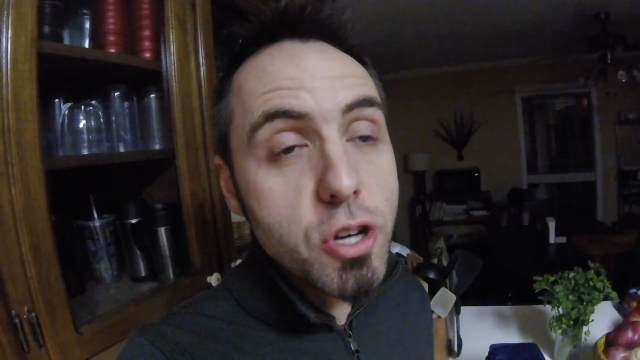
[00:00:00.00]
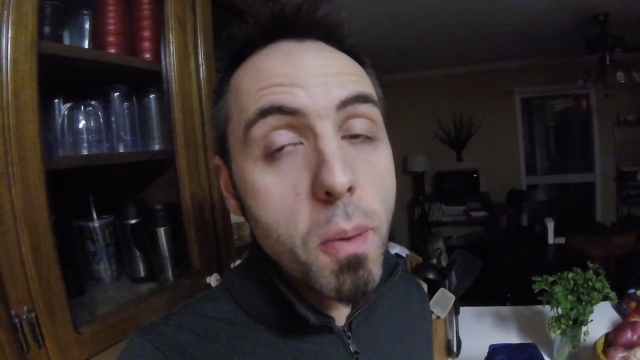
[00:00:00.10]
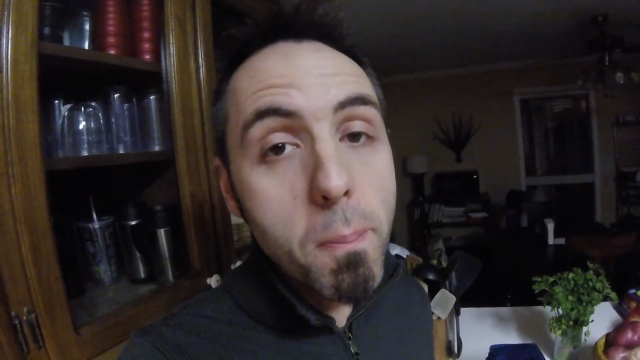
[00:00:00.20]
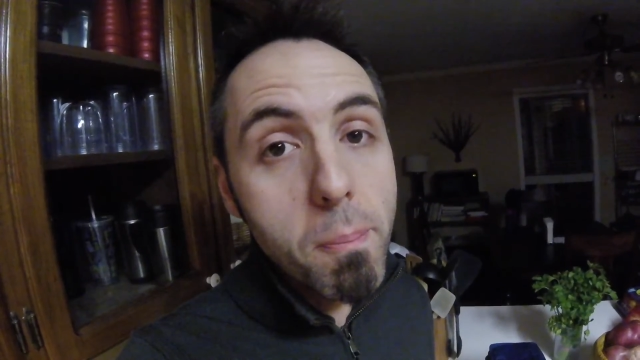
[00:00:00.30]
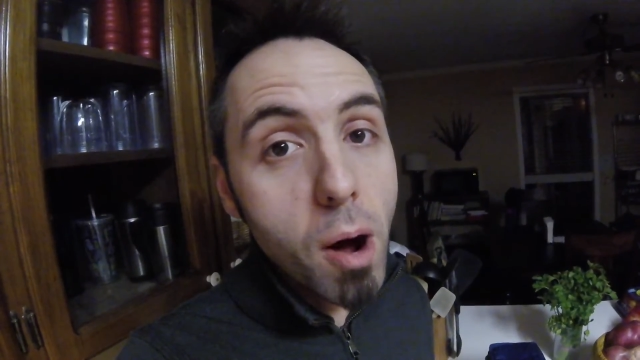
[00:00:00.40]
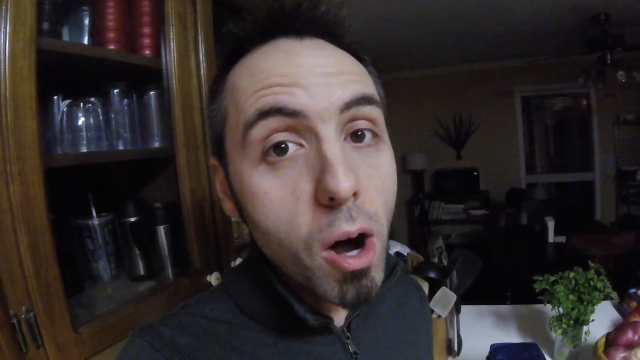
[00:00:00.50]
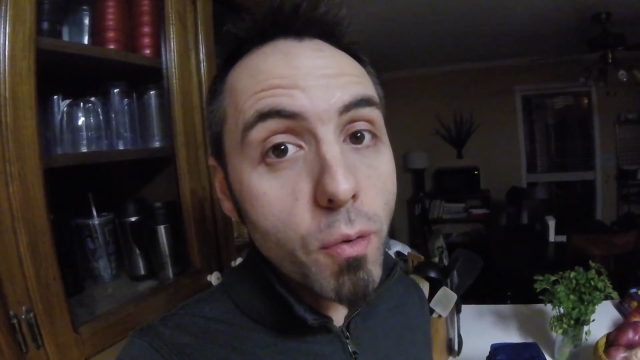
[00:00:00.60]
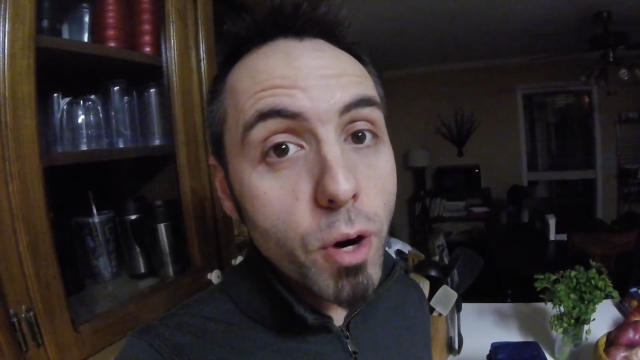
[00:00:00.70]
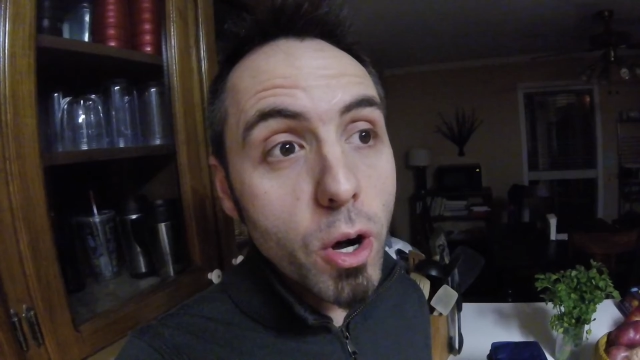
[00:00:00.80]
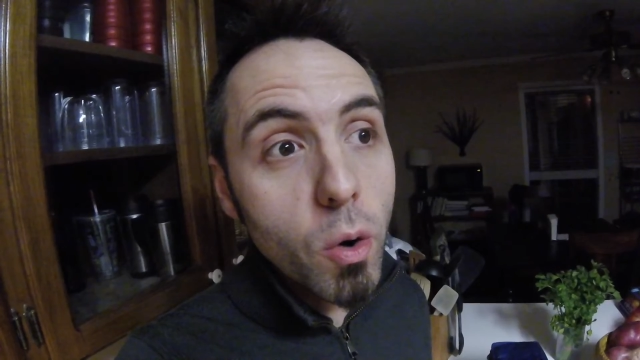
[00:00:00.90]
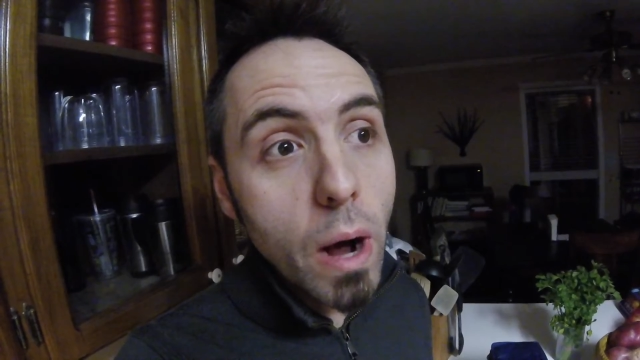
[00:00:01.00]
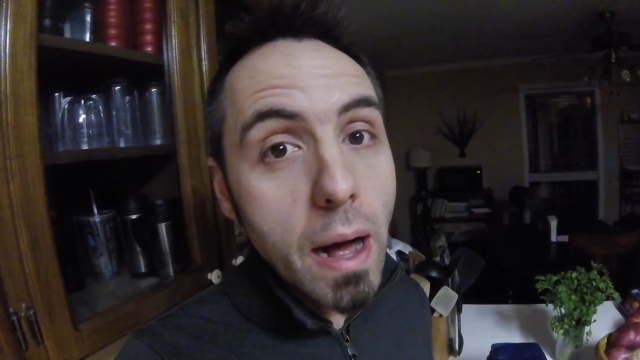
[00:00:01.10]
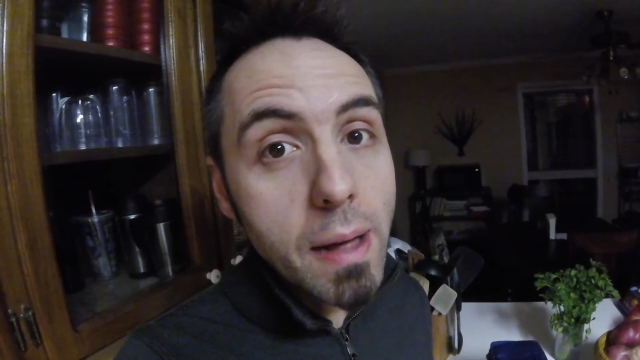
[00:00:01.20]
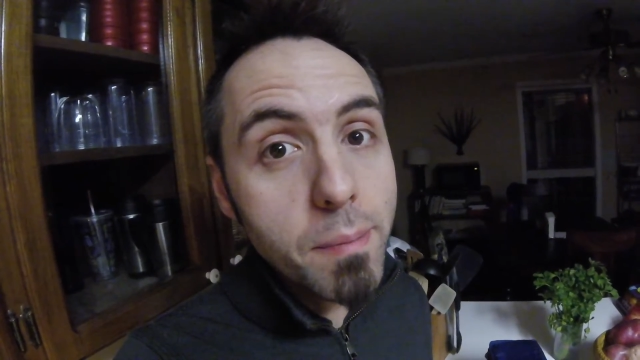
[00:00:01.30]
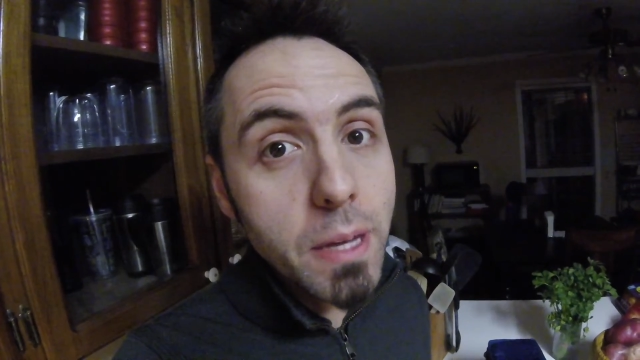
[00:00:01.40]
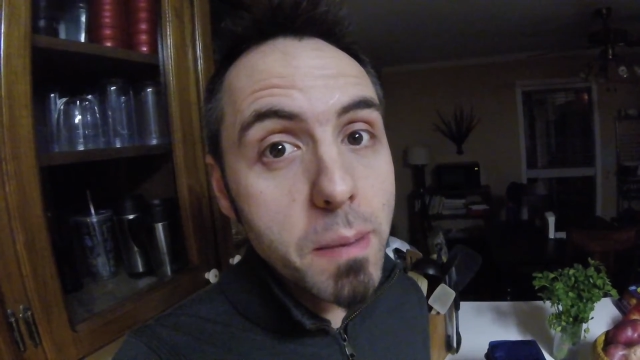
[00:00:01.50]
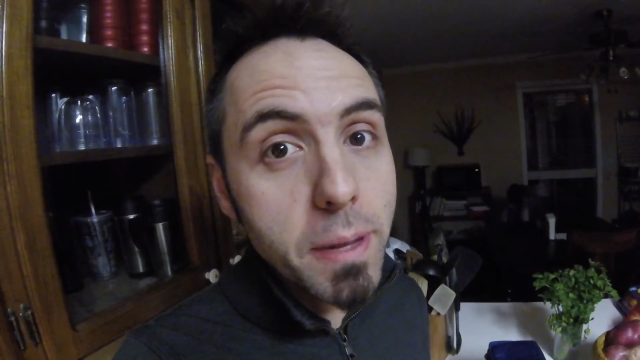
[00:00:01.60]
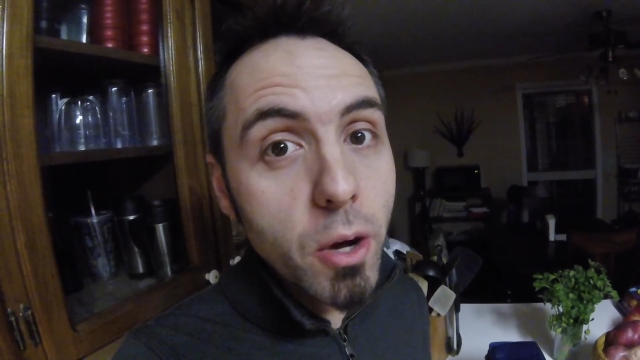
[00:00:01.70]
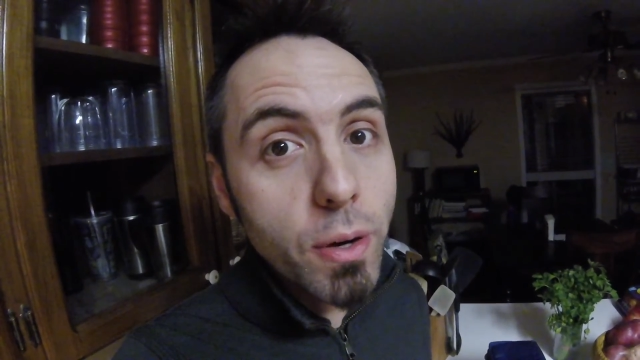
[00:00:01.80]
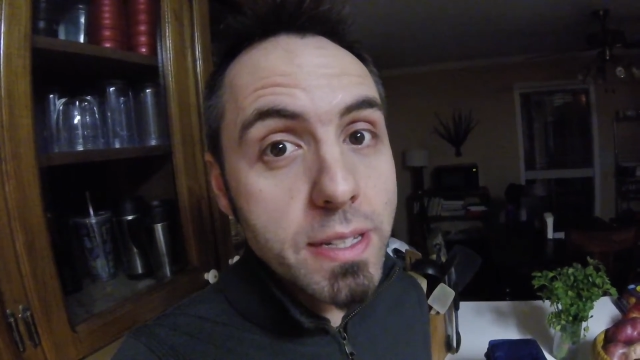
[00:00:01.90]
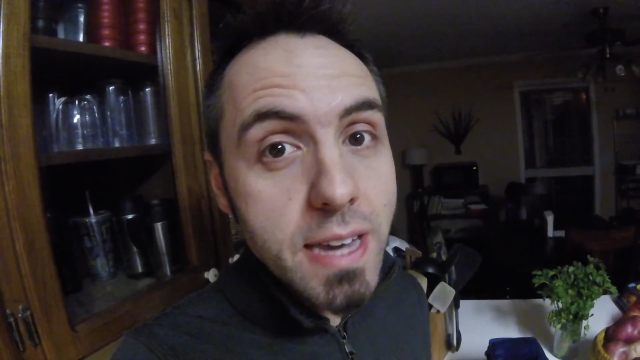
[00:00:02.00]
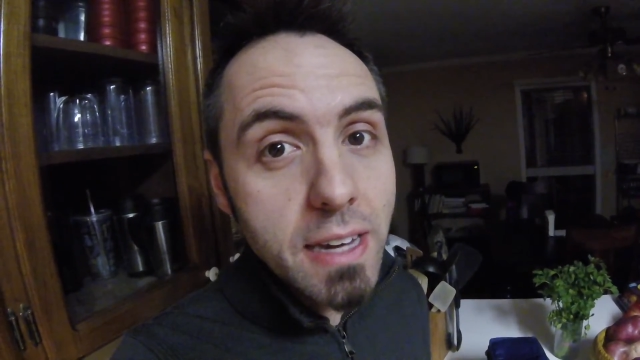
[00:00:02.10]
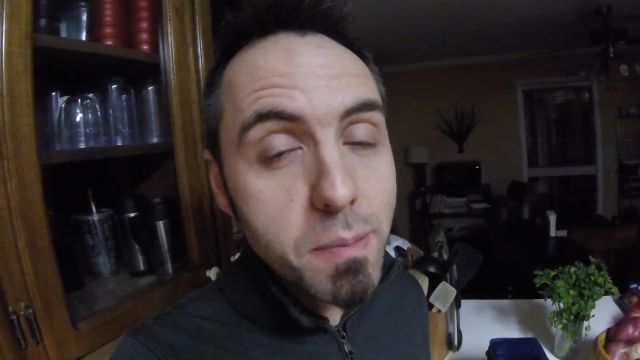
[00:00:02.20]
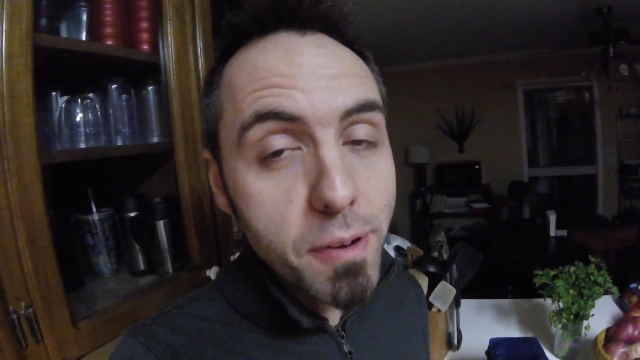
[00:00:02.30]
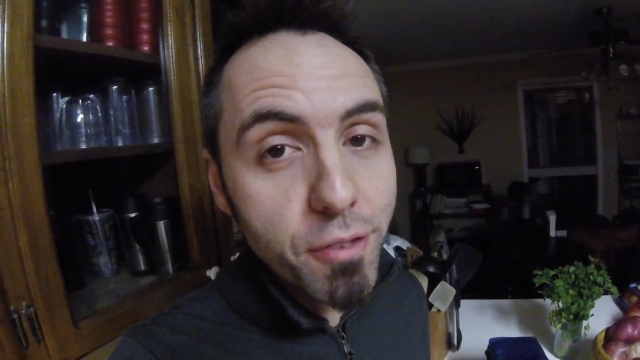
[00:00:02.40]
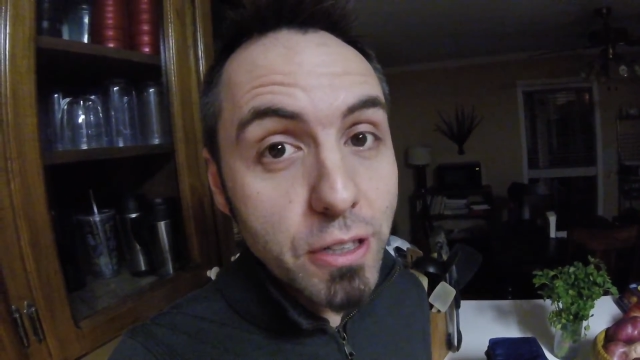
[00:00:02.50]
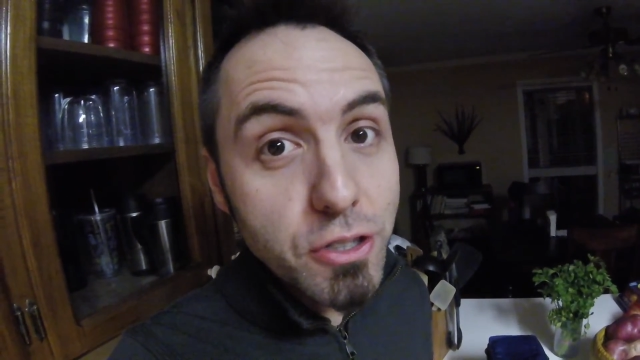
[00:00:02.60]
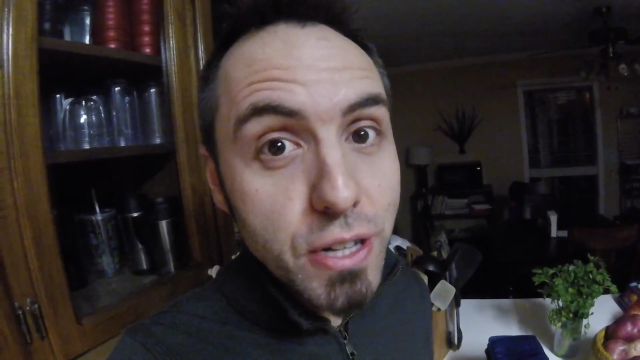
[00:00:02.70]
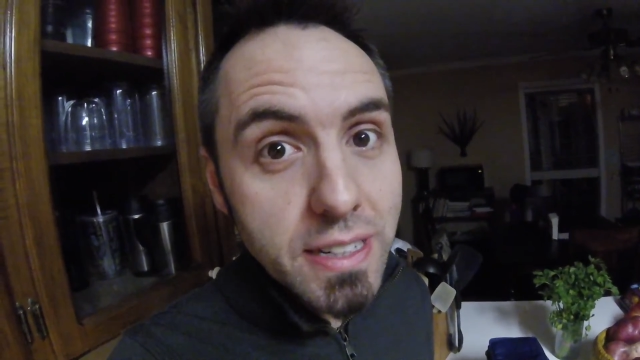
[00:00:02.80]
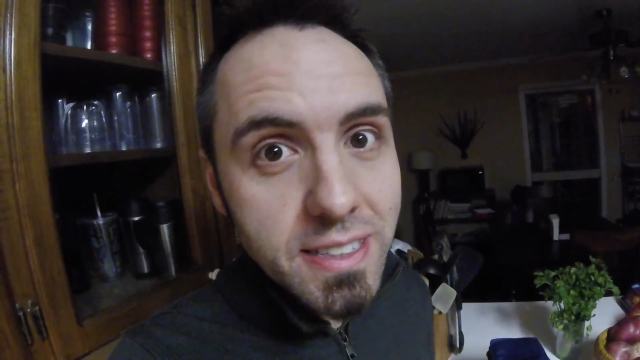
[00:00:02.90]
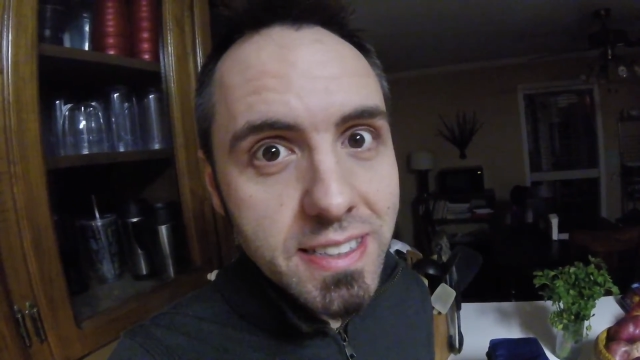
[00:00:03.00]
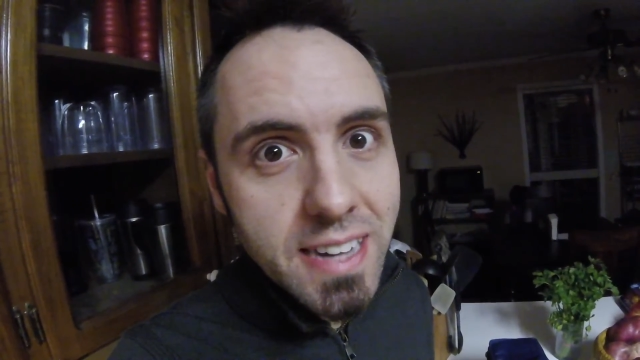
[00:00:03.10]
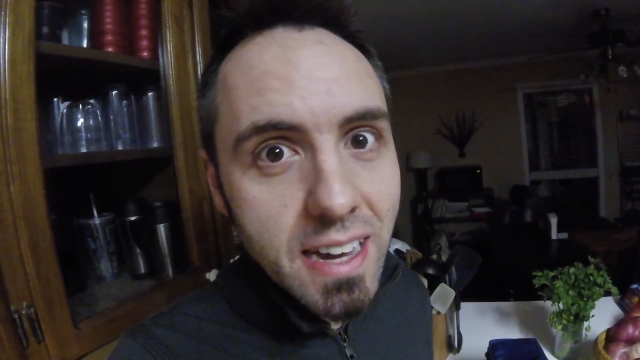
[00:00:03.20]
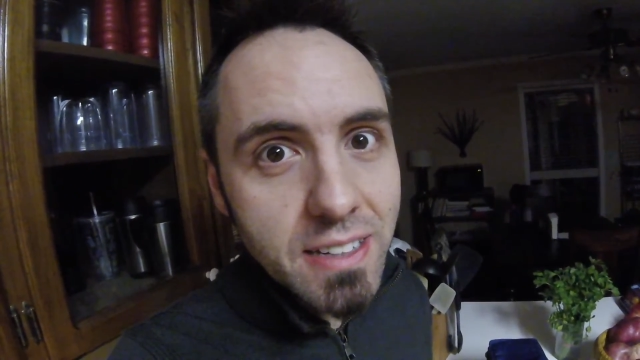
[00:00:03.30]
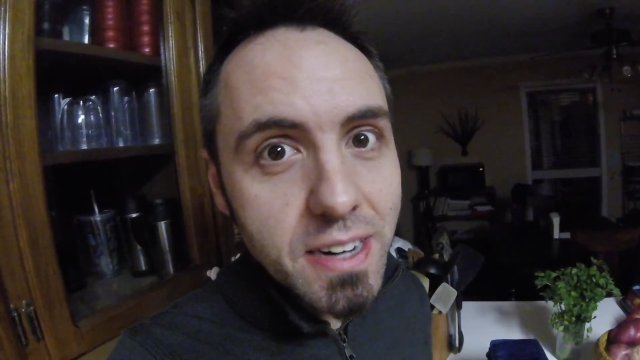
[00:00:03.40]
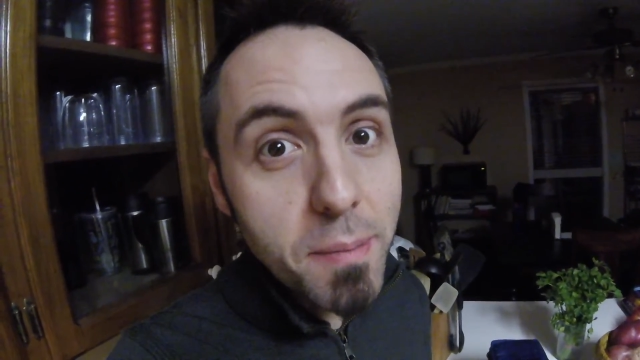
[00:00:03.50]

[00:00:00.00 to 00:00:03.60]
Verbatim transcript: Tomorrow, I'm going to be going down to my friend Jason's house,